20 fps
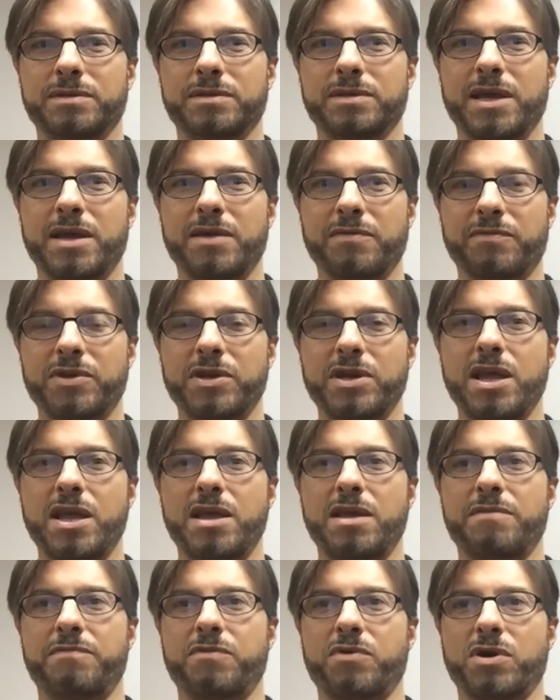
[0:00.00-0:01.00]
every
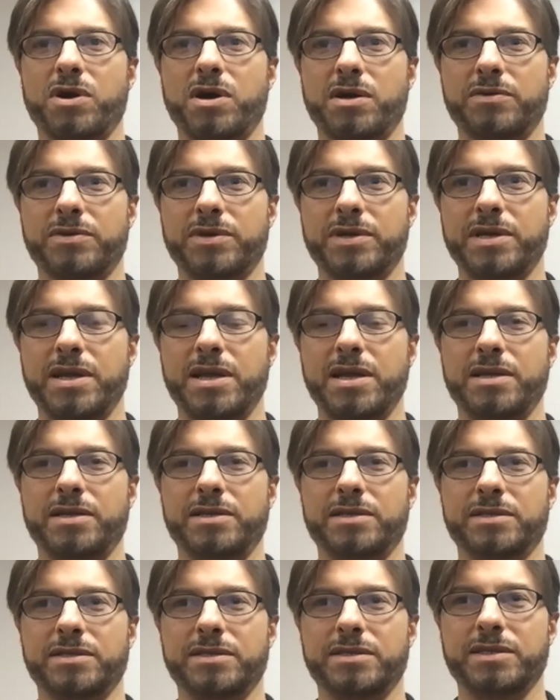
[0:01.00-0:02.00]
day for 100
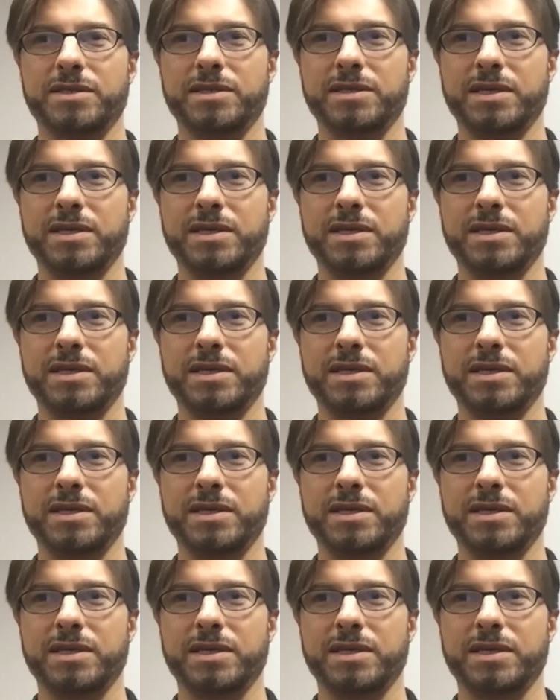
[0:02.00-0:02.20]
days.